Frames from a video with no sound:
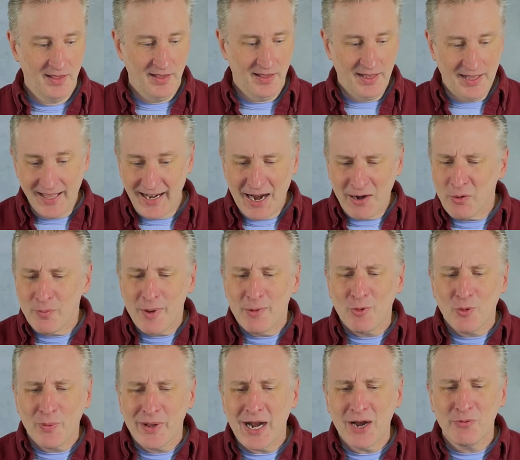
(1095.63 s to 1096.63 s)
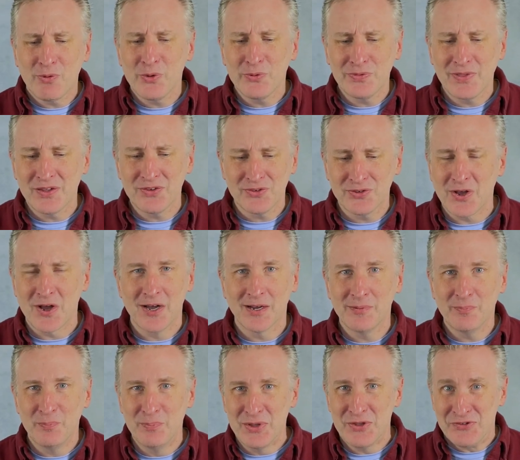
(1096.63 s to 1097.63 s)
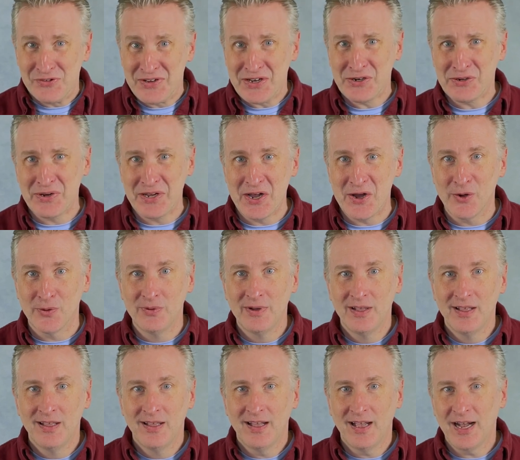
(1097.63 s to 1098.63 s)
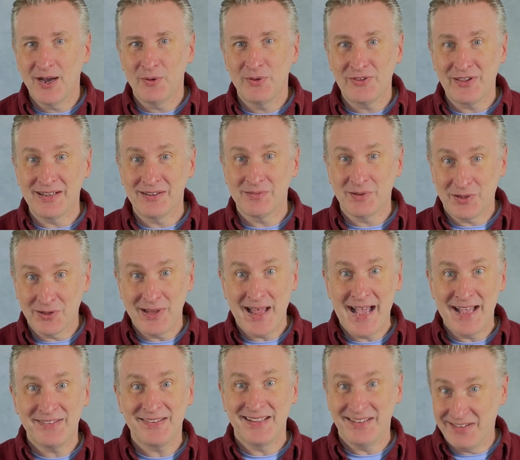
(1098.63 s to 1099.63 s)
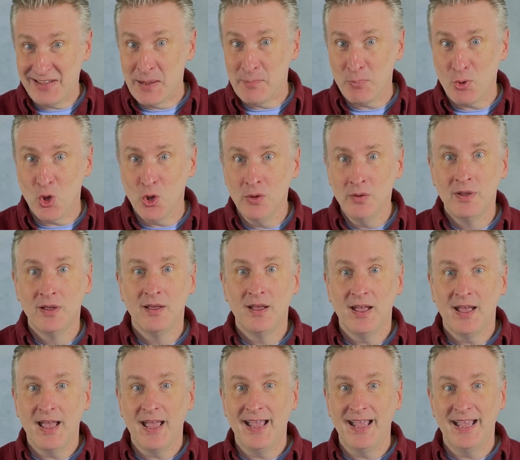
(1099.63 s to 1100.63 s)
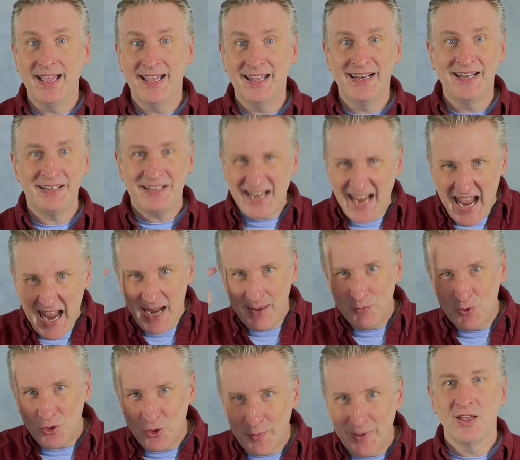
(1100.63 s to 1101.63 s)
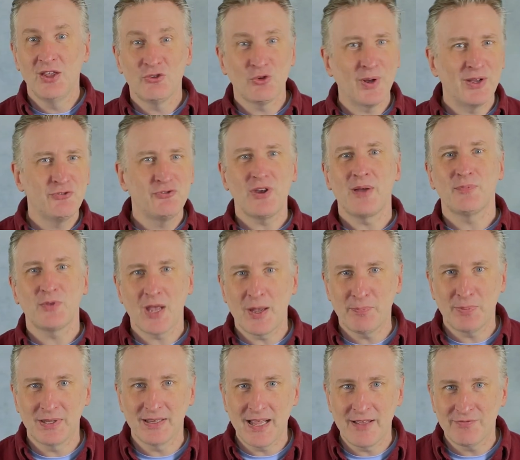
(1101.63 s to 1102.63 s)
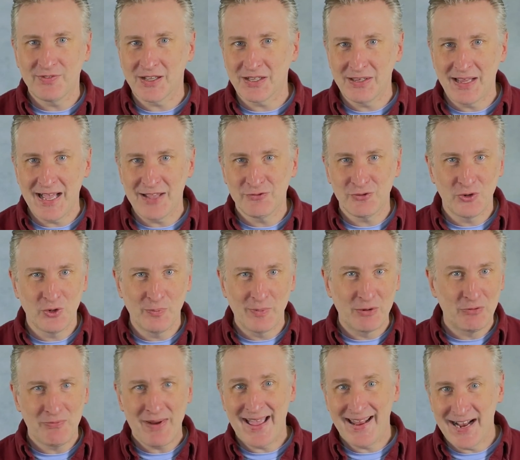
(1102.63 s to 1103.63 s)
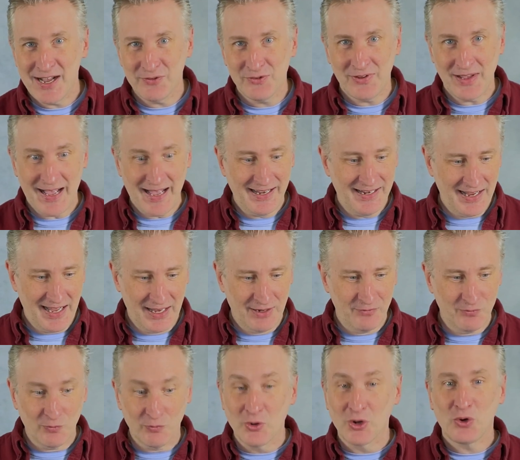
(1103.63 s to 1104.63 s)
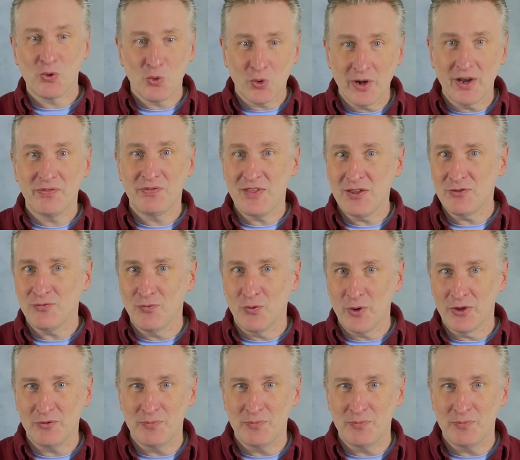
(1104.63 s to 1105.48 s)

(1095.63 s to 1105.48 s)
And I remember when I wrote this song, Mysterio, I was in class at Temple, and it came to me. So I jumped up and left the classroom and ran outside and recorded this voice